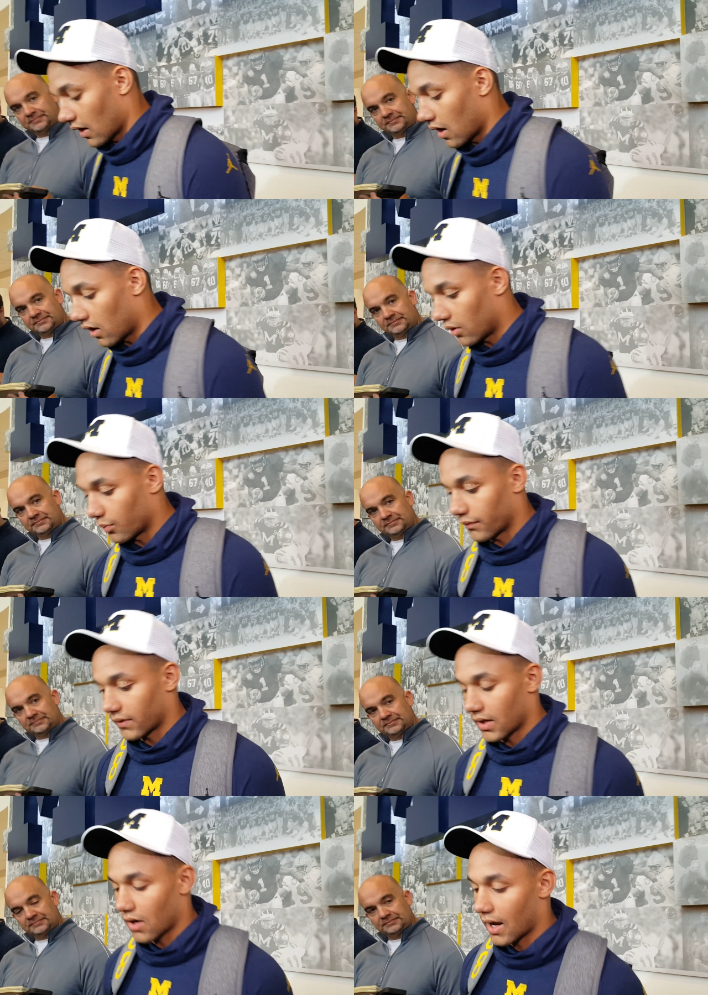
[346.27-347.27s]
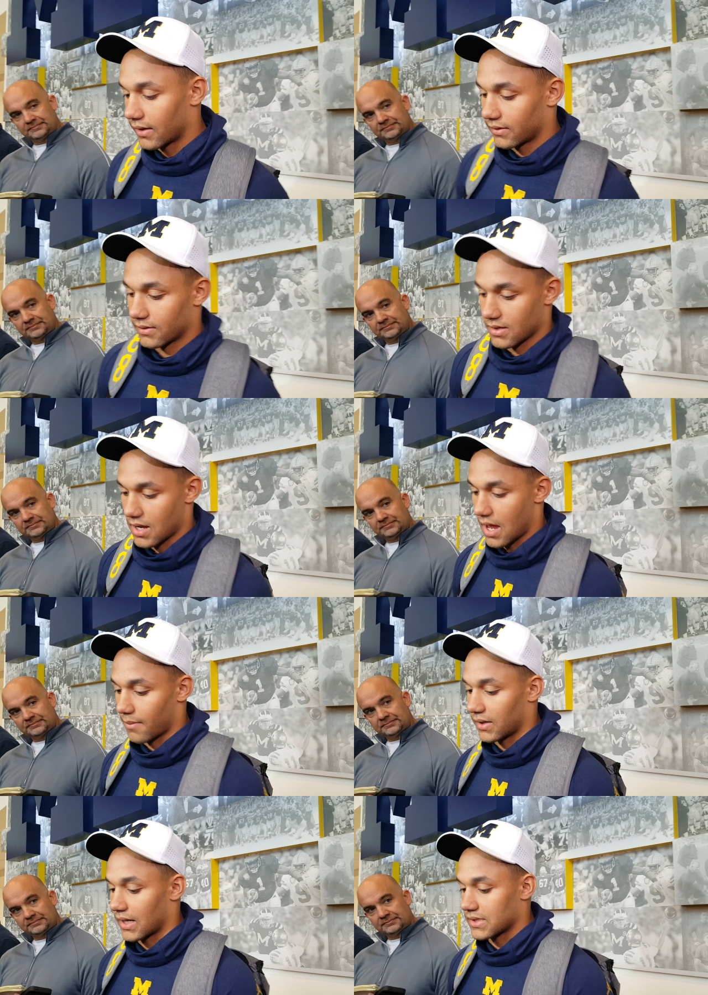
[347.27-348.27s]
Speaker 1: Um, you know, I yeah, I
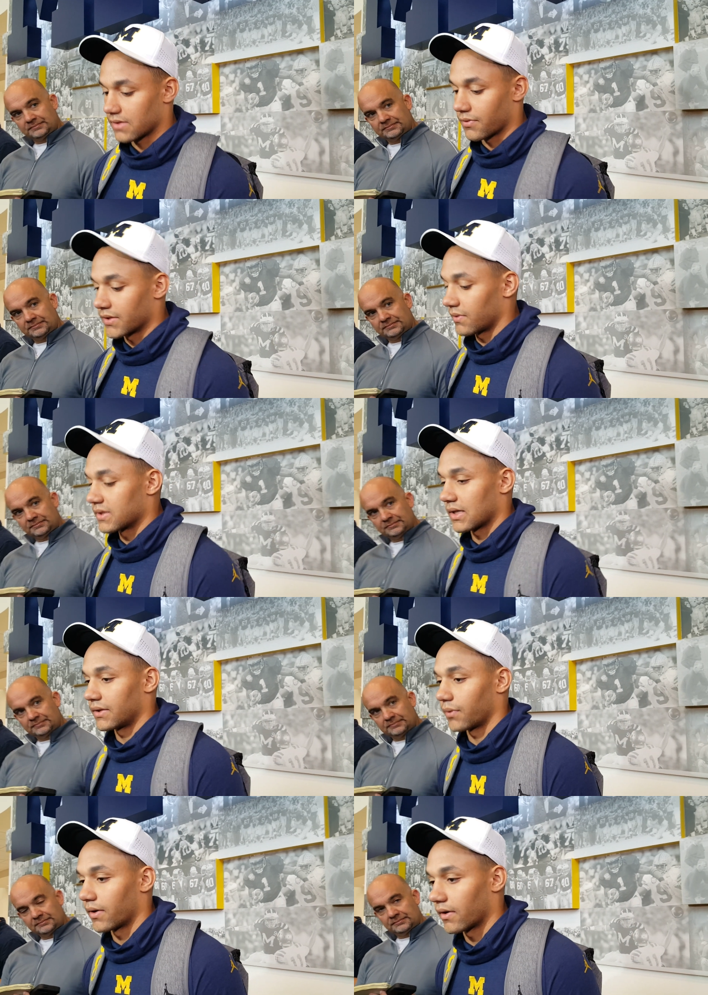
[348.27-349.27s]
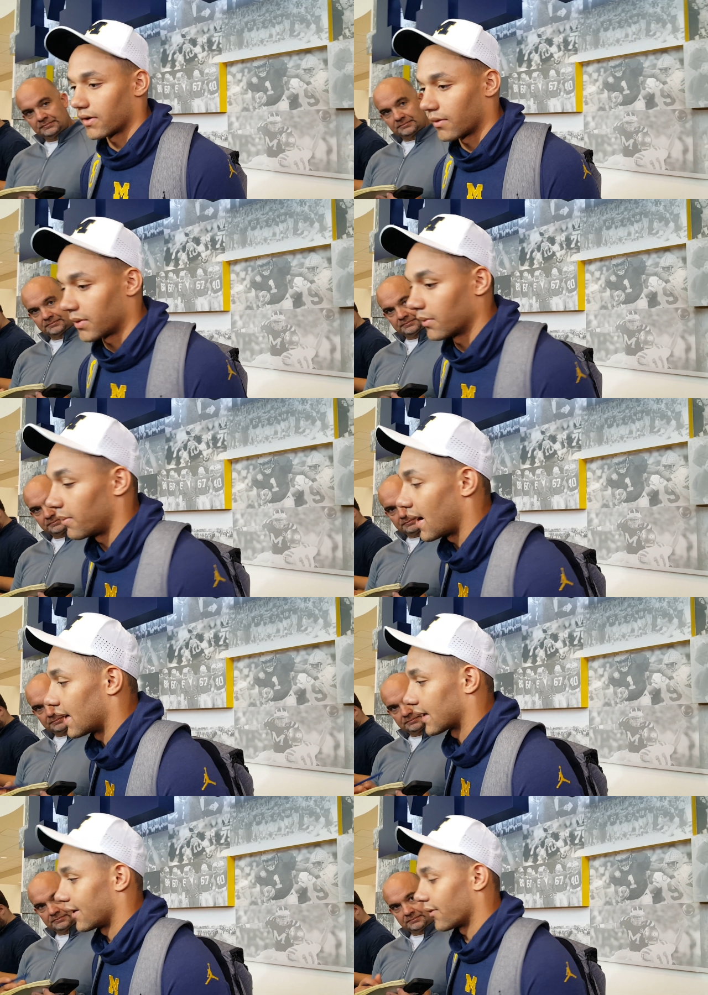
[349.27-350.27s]
mean, I see retweets on Twitter. You know, people panicking or